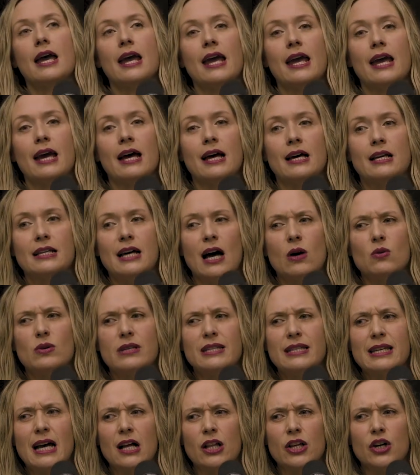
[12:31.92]
And I
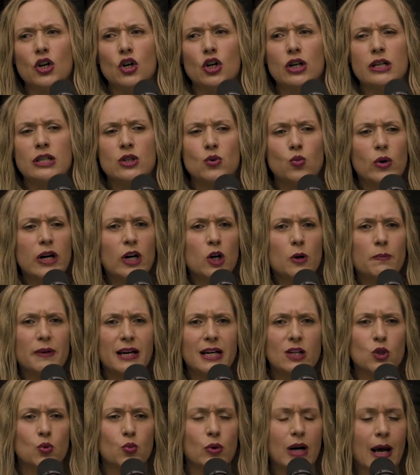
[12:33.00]
was telling her, it's weird
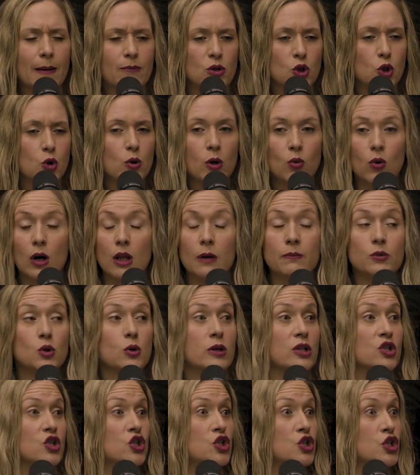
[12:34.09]
because when I'm doing well, I'm
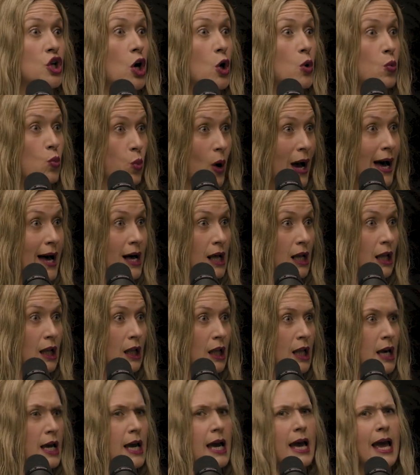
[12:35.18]
doing so well.